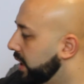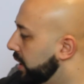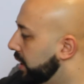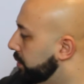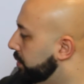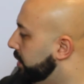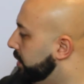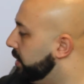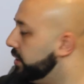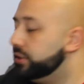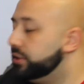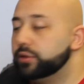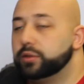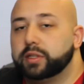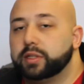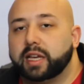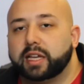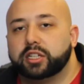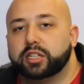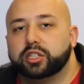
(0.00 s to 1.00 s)
cable into
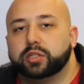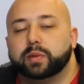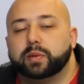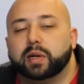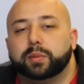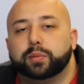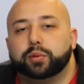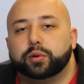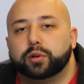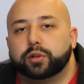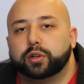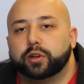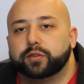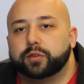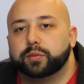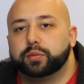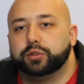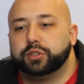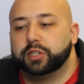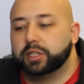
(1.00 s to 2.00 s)
the HDMI port of
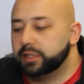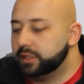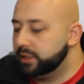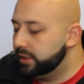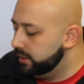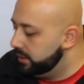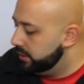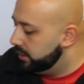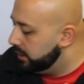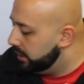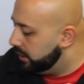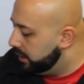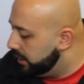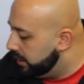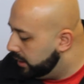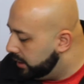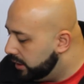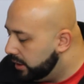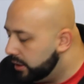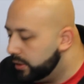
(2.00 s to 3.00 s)
your projector
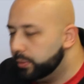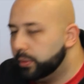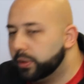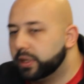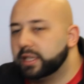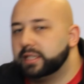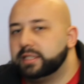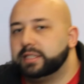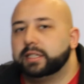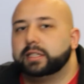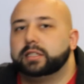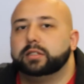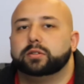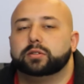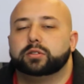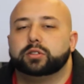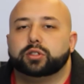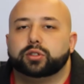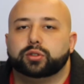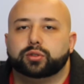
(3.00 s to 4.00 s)
will get
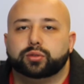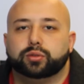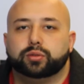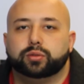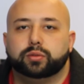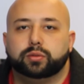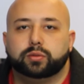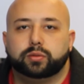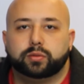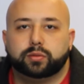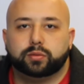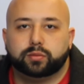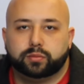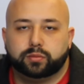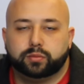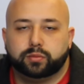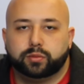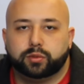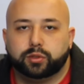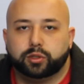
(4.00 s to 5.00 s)
signal to
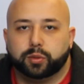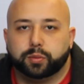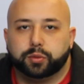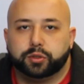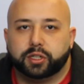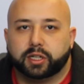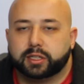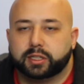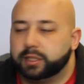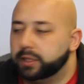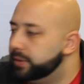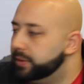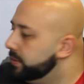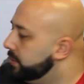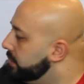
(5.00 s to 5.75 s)
your projector.